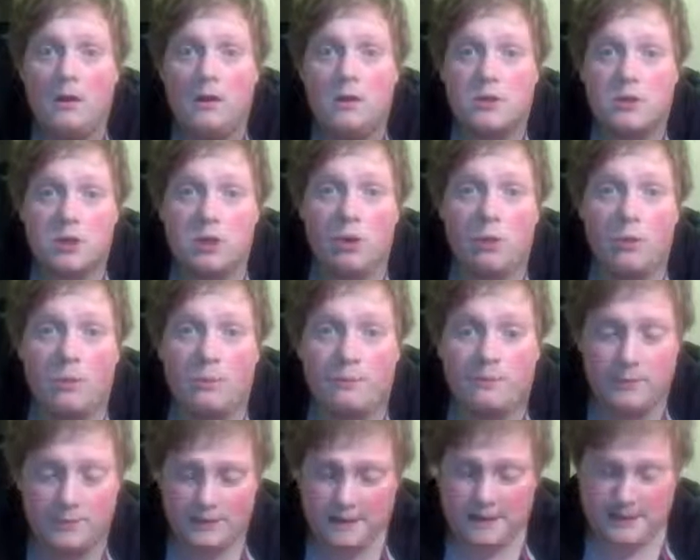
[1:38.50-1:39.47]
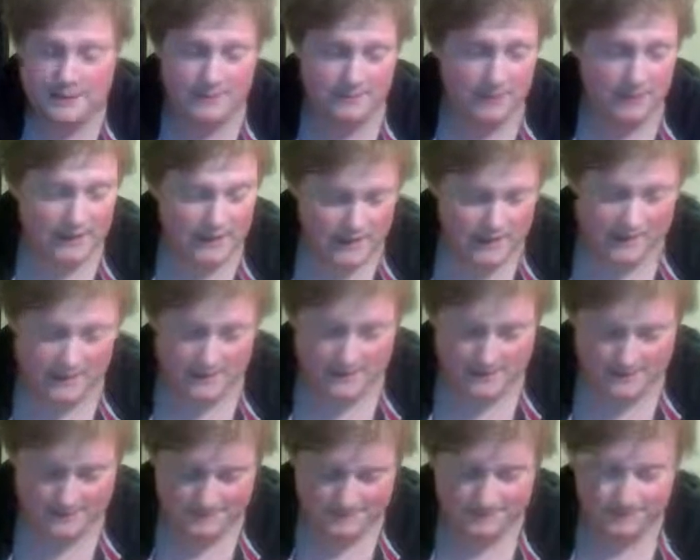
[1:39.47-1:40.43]
So let's begin.
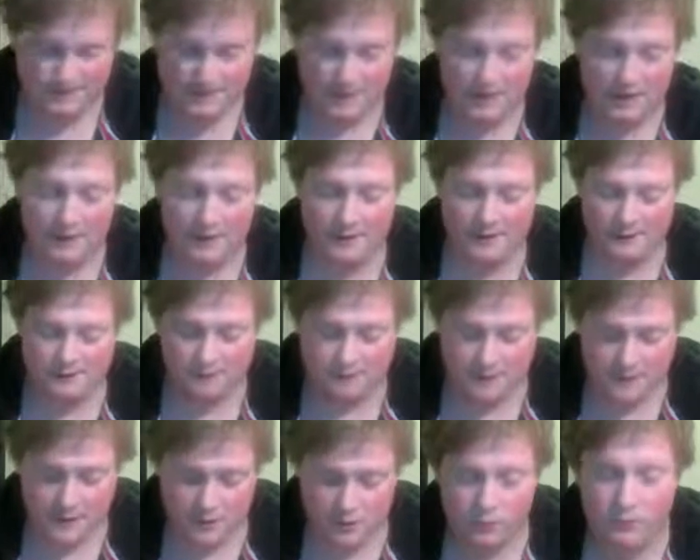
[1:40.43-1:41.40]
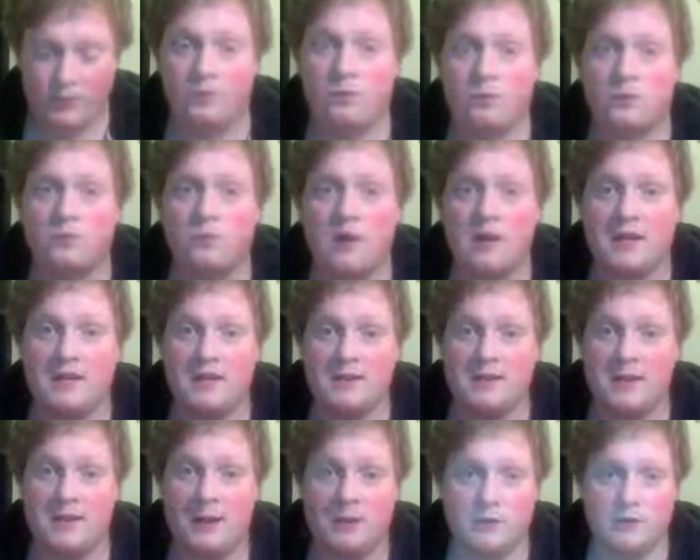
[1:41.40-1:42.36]
So he was white
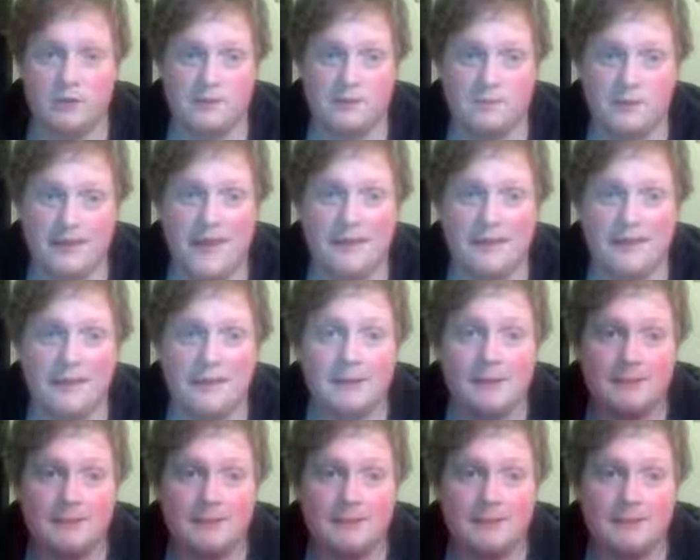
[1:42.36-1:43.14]
and I was black.